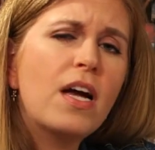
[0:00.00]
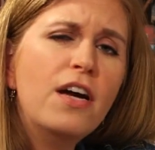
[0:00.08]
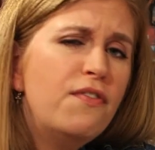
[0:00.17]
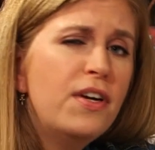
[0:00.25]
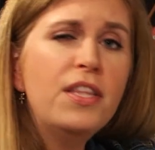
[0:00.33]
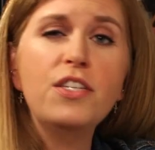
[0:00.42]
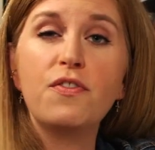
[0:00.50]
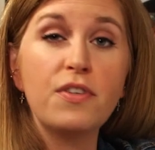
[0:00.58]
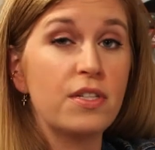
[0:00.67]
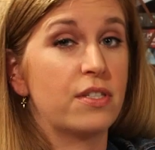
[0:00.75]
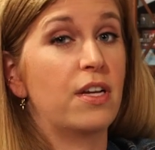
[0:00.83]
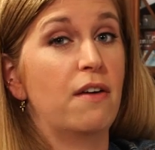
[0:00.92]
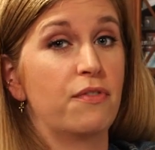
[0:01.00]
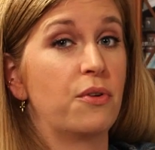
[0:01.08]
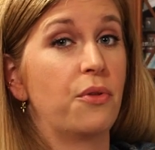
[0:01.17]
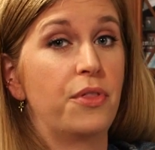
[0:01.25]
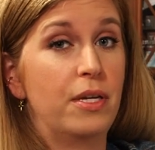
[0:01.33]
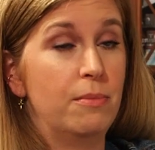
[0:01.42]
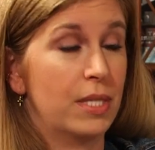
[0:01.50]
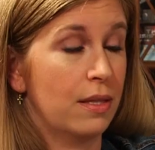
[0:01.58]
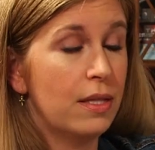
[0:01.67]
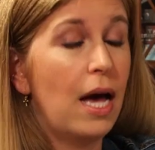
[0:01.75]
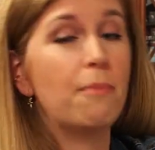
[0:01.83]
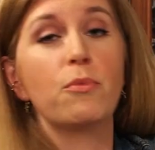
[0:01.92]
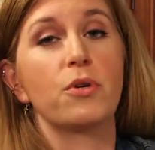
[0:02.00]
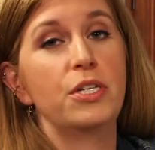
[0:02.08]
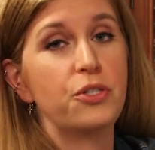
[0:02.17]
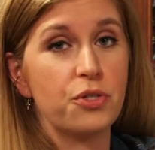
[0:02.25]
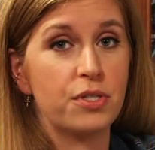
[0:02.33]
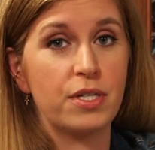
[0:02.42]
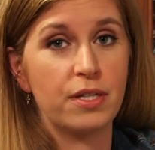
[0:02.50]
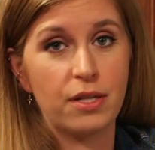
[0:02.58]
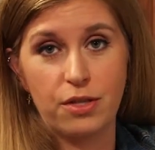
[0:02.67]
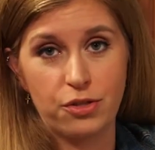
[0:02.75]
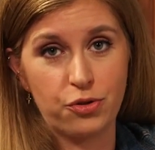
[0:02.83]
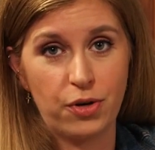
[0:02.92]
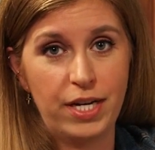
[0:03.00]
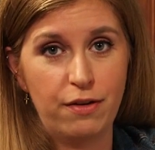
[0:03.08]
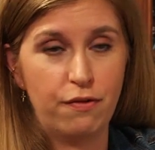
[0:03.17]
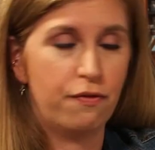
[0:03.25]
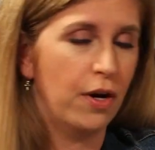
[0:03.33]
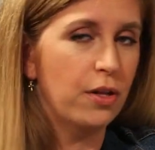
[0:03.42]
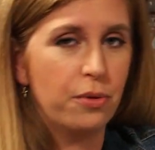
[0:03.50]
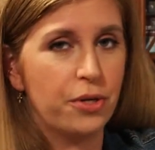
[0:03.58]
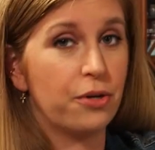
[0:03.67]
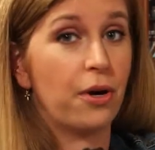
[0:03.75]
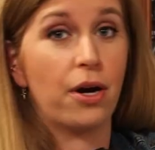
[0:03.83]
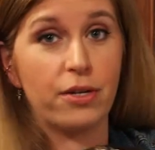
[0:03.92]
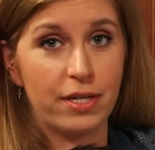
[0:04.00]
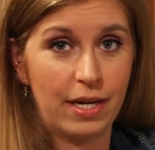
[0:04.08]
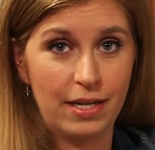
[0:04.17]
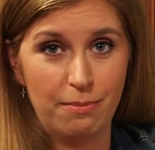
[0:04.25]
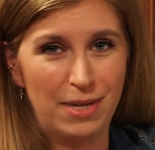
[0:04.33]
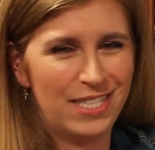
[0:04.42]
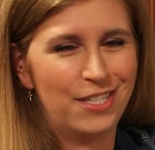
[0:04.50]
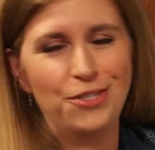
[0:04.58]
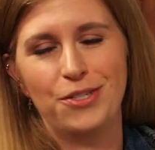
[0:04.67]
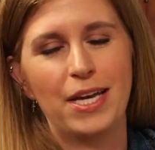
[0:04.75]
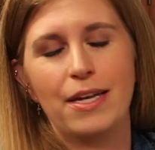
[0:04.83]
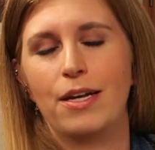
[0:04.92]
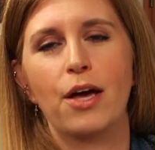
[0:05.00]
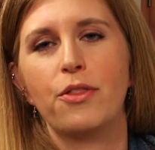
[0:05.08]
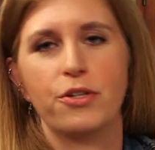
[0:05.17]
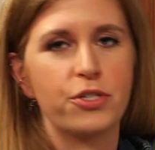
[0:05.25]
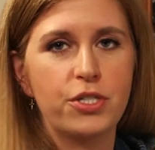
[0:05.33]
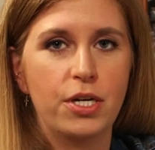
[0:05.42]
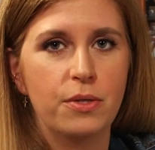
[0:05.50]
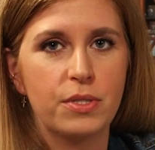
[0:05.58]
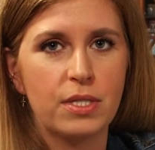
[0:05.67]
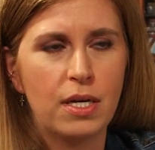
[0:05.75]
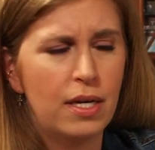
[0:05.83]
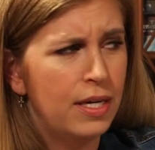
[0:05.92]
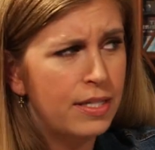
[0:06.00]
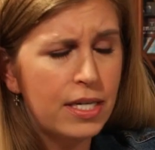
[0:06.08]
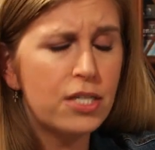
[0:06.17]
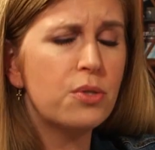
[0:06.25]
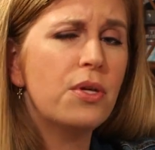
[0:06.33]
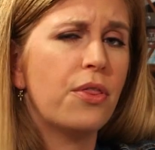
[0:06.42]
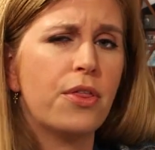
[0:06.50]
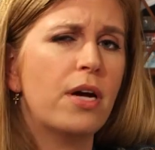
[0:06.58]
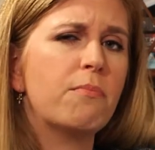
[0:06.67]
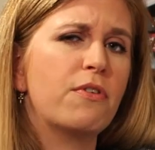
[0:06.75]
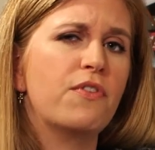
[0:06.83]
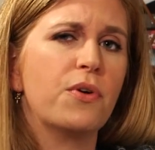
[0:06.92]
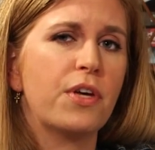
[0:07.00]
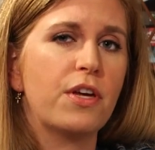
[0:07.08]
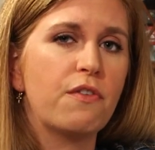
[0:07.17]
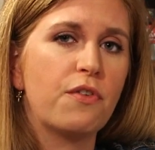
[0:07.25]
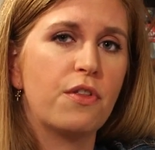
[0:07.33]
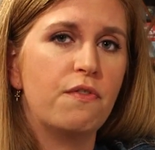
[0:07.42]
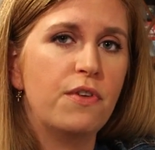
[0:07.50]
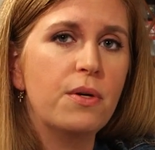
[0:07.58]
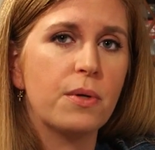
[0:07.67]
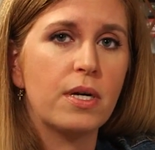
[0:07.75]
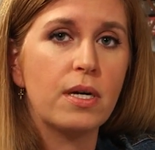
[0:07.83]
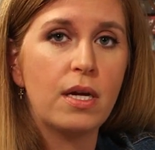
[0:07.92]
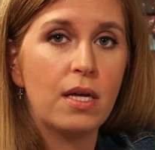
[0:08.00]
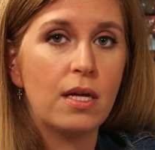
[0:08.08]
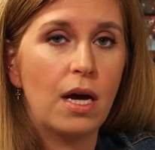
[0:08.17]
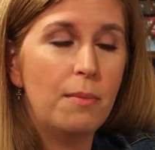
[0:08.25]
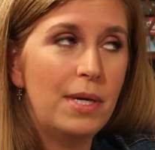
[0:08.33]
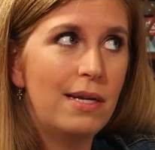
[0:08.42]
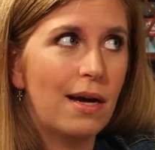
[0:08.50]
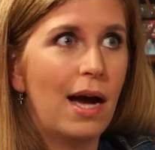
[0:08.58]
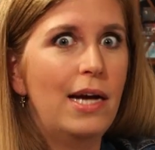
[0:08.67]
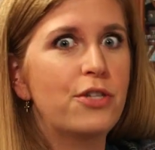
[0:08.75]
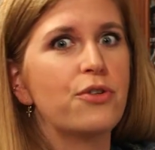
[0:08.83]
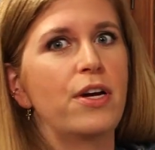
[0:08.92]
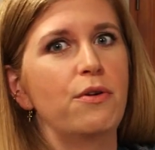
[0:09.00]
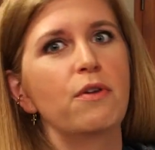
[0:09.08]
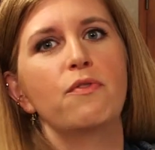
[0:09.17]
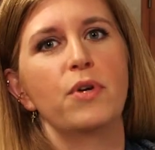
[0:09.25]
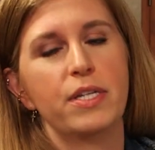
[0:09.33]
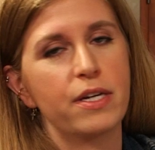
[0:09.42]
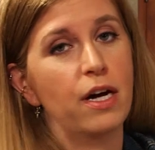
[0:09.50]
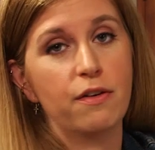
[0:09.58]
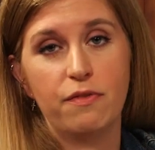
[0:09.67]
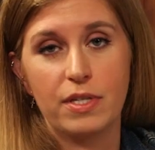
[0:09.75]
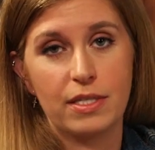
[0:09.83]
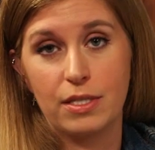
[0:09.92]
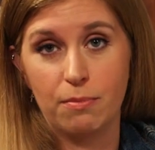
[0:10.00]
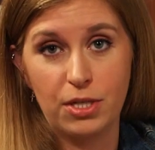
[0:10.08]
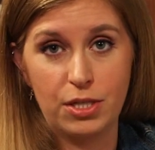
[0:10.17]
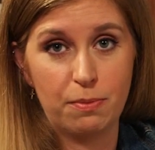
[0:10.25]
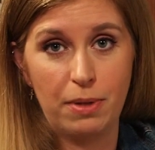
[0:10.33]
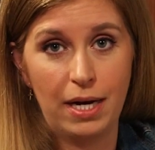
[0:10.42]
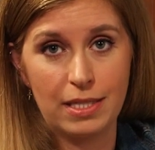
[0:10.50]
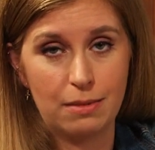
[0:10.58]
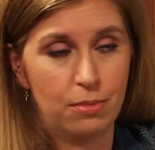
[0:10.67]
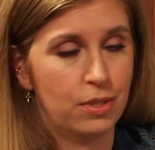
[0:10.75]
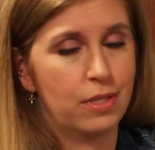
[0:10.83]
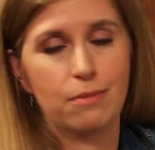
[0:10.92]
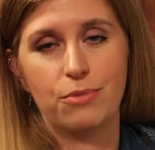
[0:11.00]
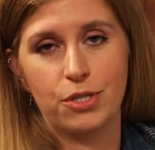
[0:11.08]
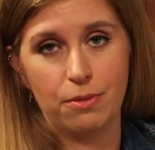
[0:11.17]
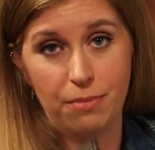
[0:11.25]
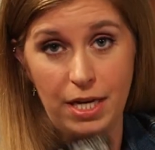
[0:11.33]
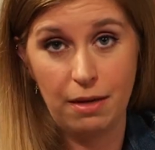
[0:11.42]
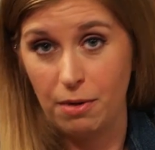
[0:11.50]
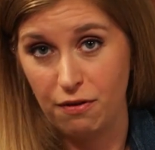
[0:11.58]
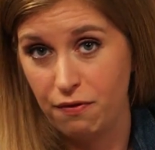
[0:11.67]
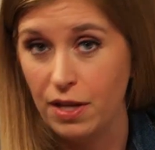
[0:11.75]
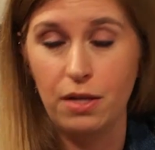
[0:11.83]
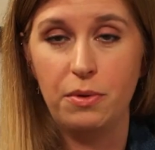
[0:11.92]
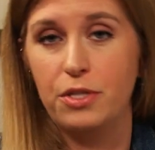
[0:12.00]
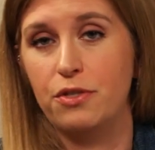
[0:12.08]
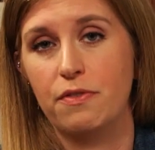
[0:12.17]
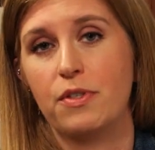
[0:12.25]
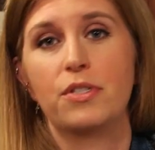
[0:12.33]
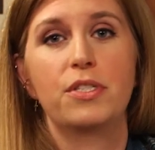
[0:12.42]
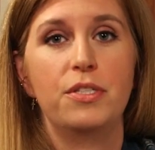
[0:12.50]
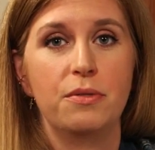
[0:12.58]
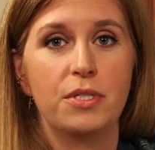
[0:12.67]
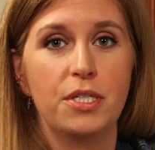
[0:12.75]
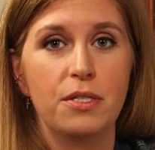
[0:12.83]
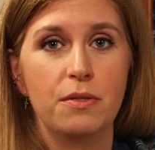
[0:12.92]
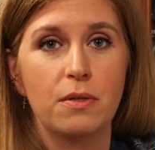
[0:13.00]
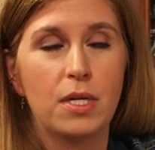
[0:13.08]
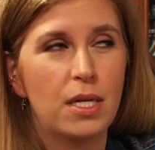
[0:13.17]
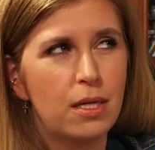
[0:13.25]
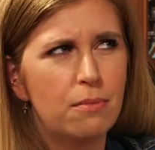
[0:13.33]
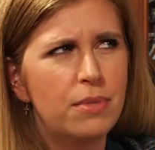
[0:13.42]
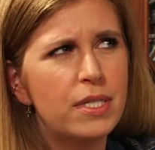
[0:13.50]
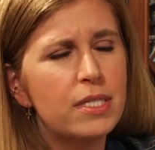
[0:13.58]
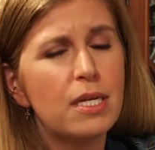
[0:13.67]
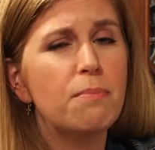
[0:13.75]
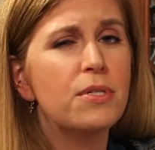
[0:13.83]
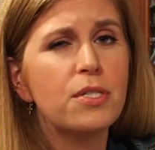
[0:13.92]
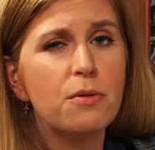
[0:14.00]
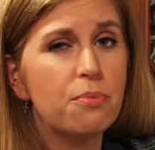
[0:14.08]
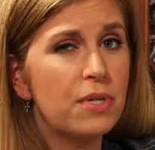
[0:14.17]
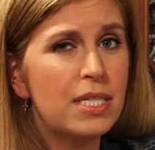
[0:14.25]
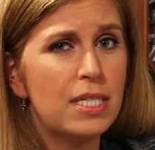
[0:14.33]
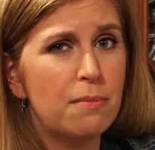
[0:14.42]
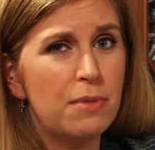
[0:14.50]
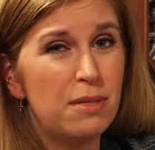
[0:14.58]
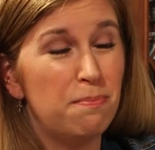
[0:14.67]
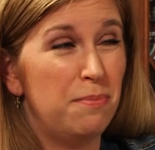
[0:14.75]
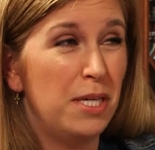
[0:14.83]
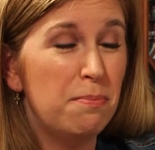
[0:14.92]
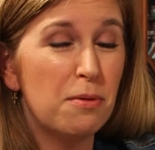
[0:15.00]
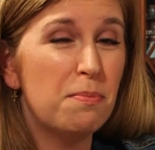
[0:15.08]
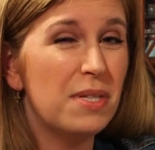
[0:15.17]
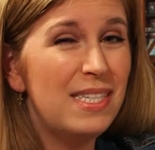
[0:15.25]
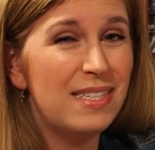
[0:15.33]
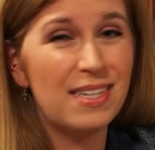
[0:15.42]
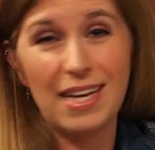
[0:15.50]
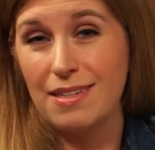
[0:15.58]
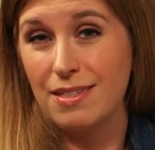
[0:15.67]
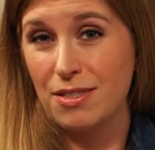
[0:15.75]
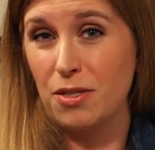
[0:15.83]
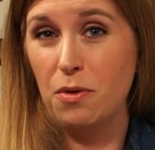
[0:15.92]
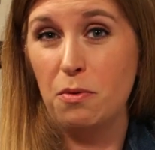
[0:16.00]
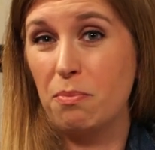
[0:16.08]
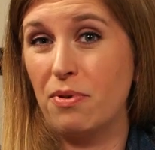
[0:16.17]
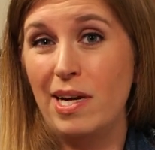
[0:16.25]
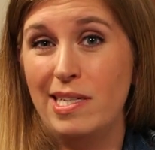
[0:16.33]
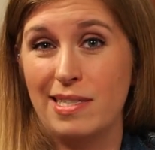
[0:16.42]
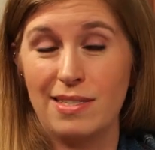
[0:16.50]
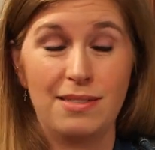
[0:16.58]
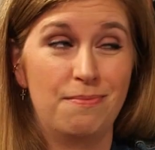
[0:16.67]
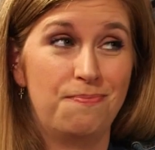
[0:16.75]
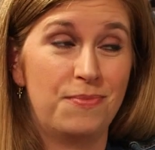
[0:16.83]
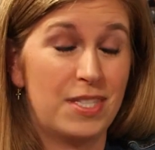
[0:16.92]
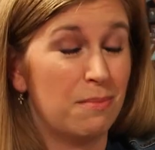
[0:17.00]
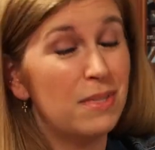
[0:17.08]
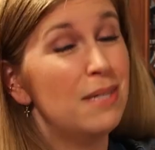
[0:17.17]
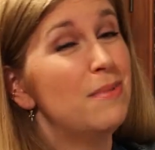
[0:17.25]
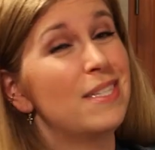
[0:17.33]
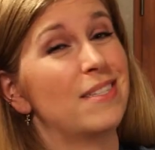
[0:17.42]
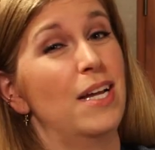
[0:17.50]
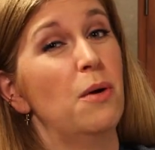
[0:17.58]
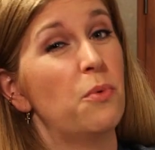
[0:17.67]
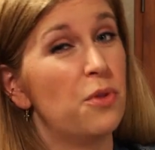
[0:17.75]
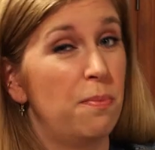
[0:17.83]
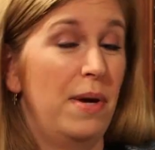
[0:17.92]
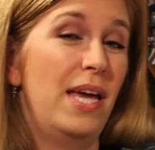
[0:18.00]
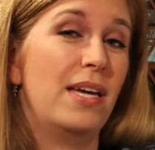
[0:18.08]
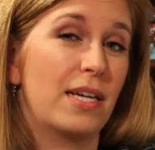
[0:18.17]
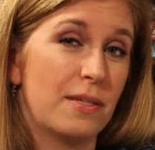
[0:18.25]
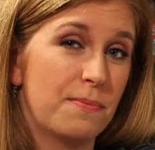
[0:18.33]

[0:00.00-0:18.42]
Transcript: I find these philosophical themes a lot more interesting than the trite, follow your heart kind of message you get in other shows. It's actually thought-provoking for the viewer. I mean, I try to avoid conflict as much as possible, and I'm sure many of my fellow introverts do too. But this episode brings up that people-pleasing has its own price, and sometimes it's not worth paying.